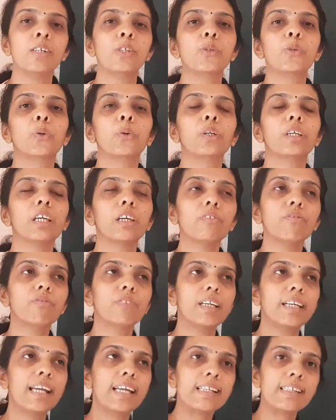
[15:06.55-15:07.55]
So if
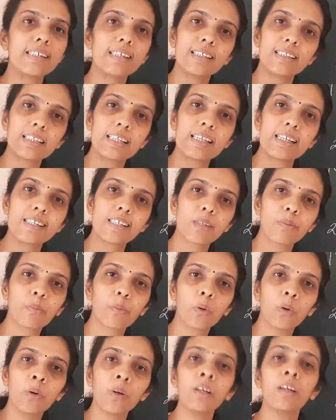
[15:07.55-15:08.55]
the density is
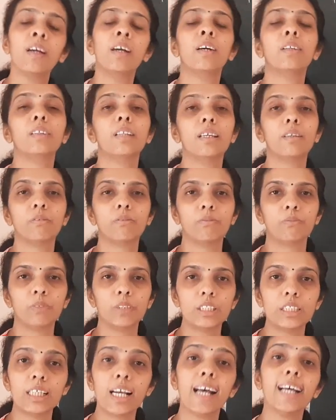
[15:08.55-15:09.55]
more, the
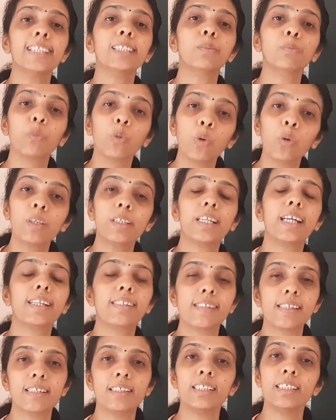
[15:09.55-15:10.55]
which has more
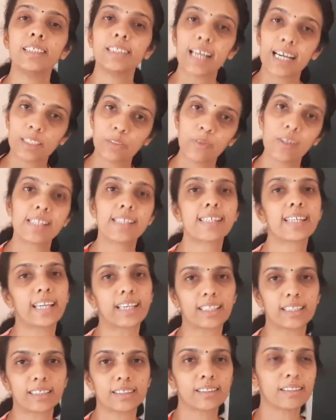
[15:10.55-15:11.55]
density, that will
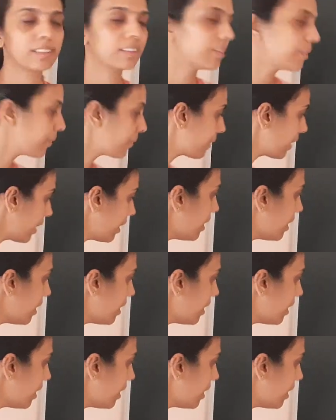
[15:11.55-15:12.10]
sink. Okay,